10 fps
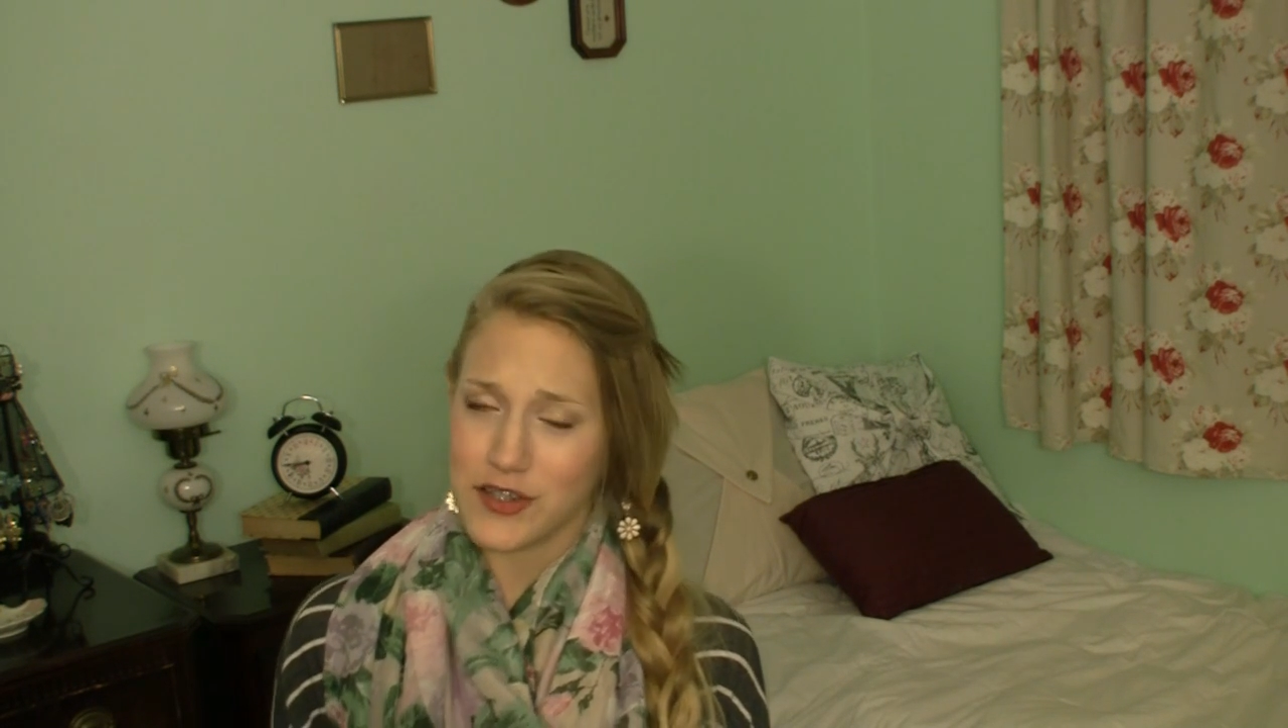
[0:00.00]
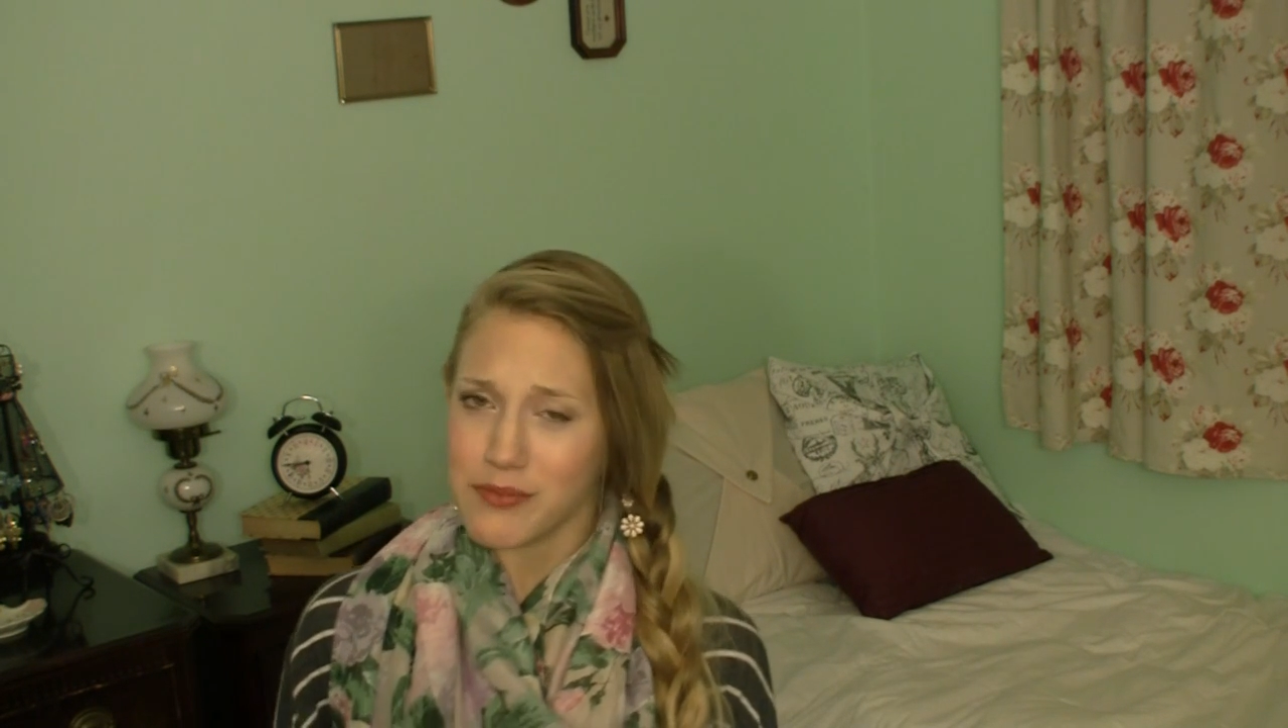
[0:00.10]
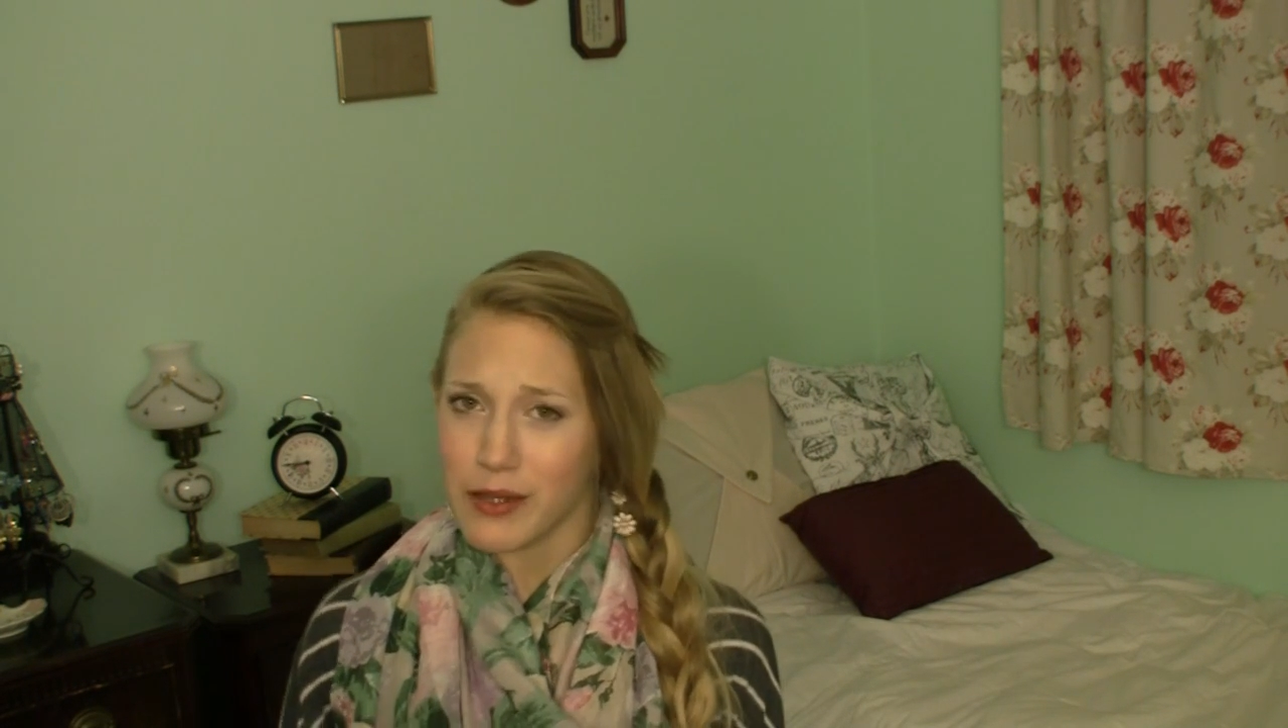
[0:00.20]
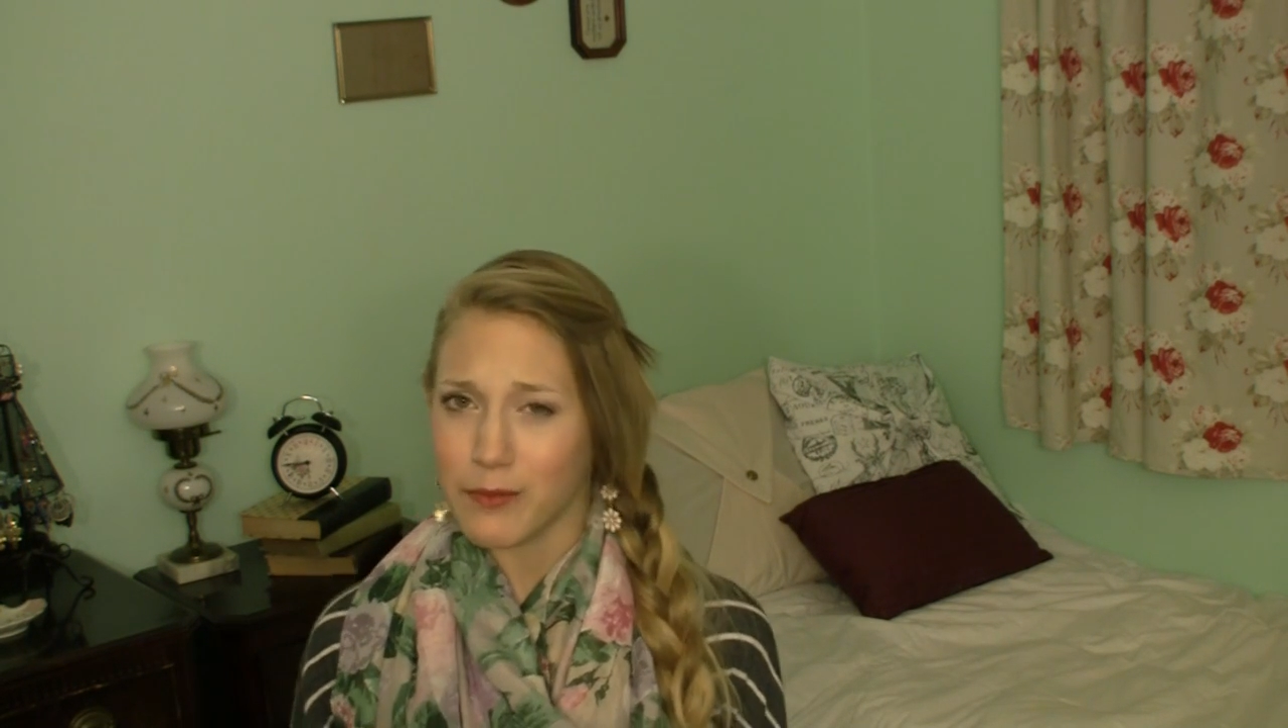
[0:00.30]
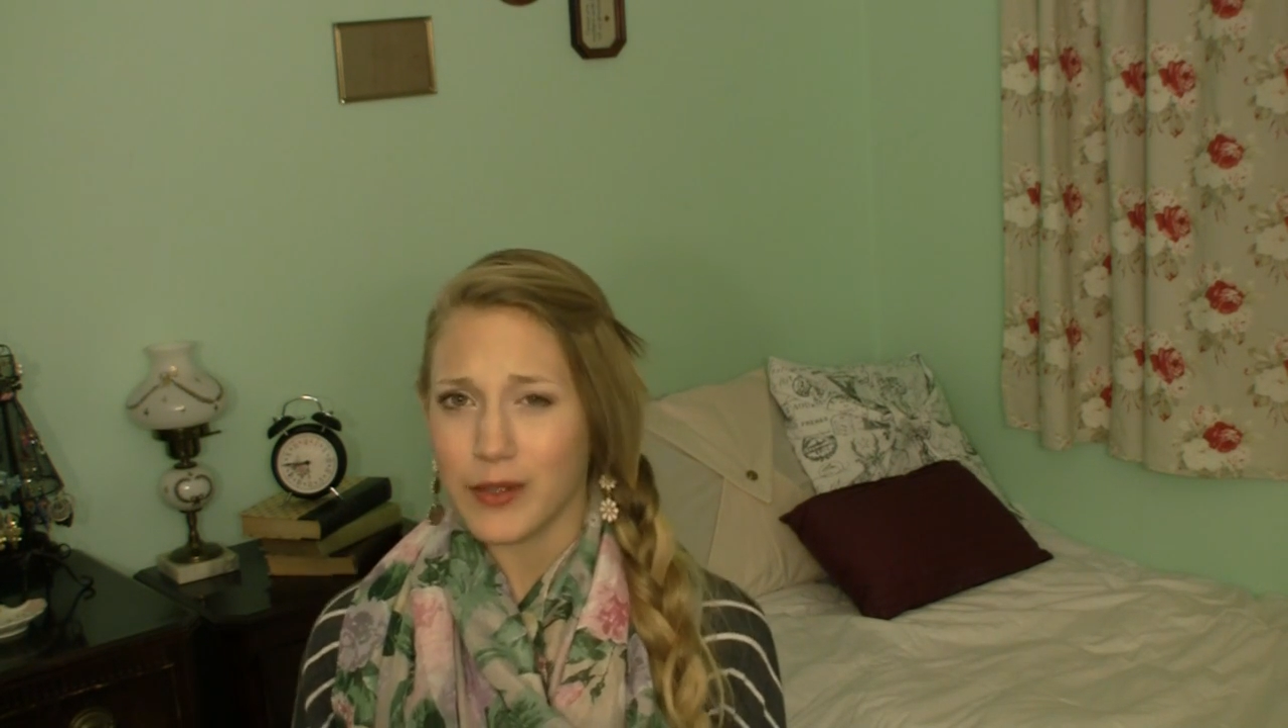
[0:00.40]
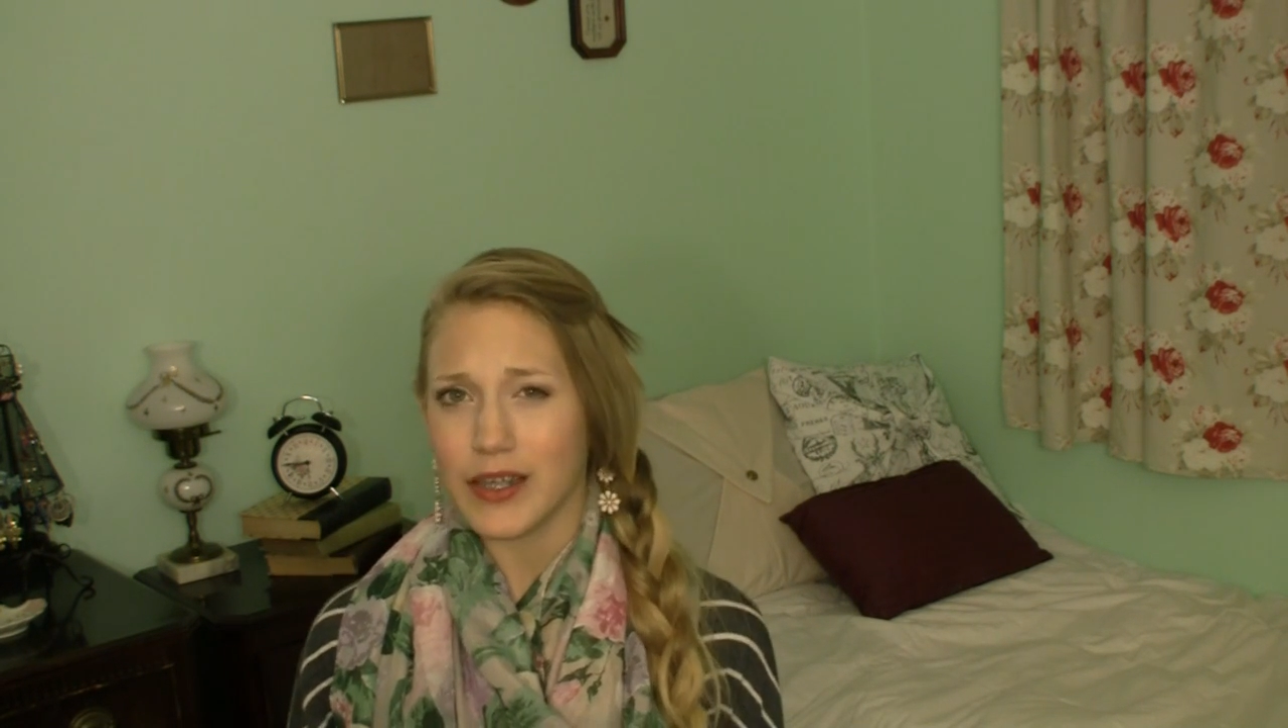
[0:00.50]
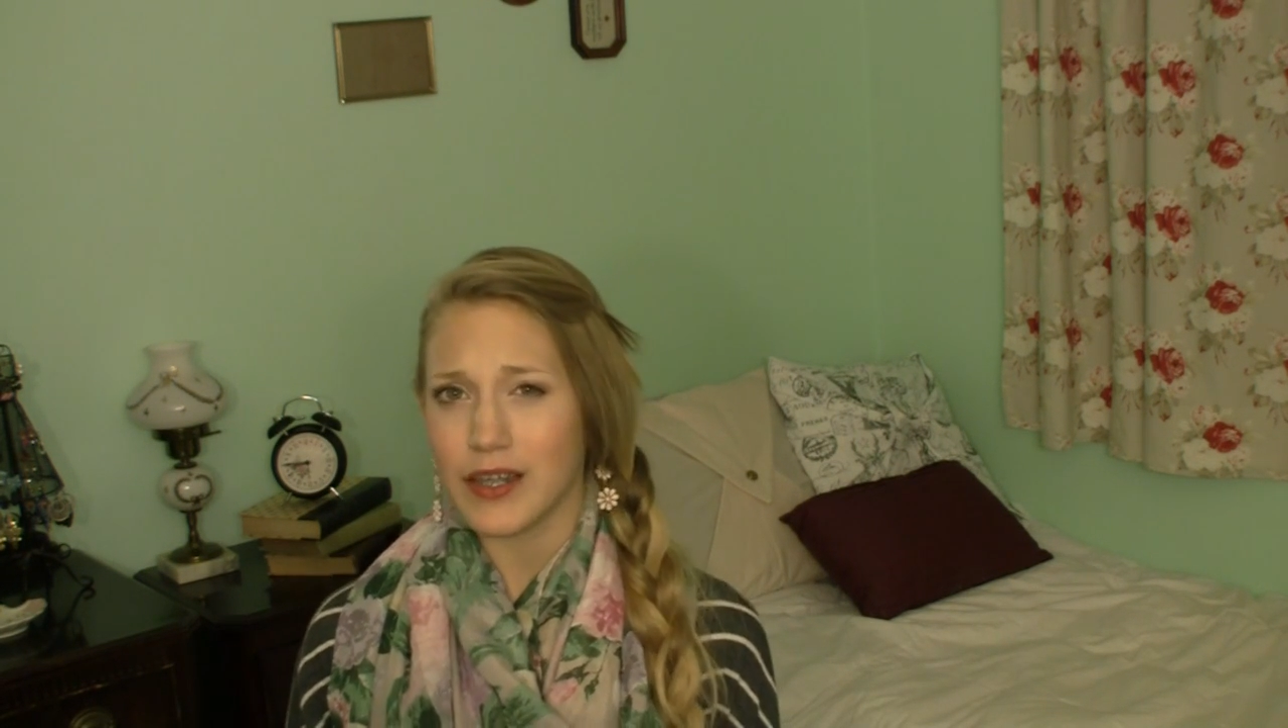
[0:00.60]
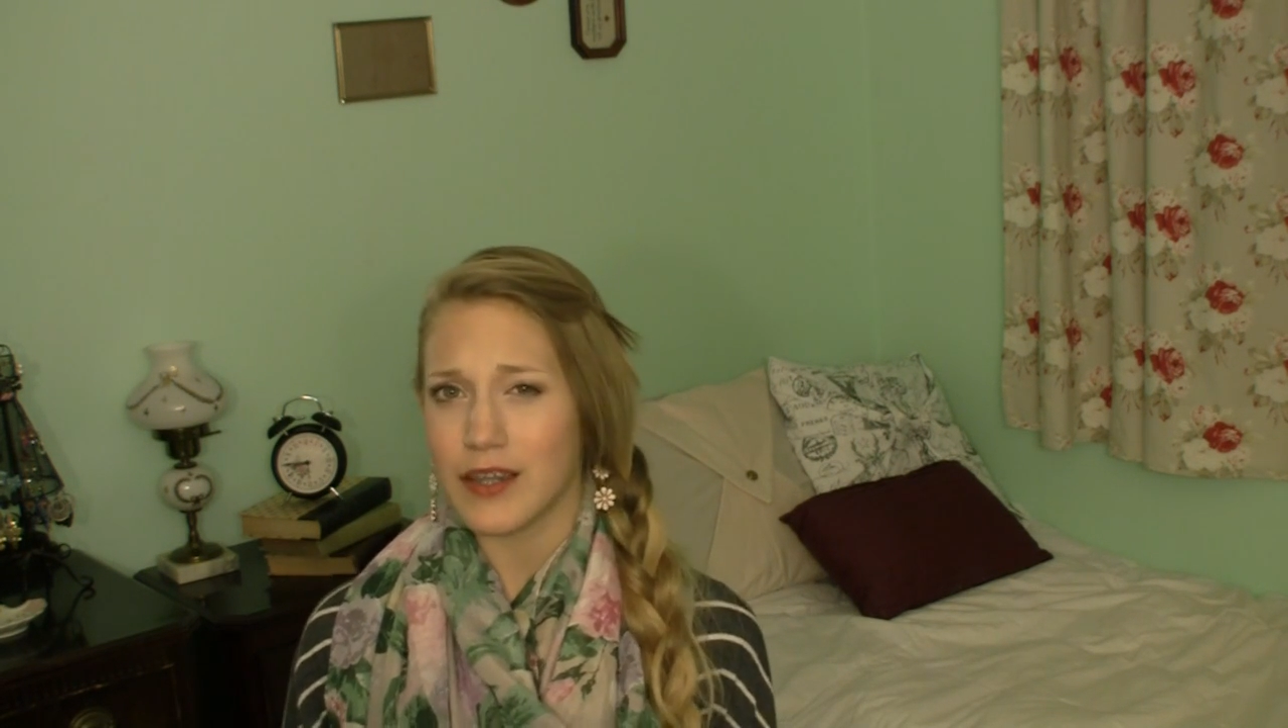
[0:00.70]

was probably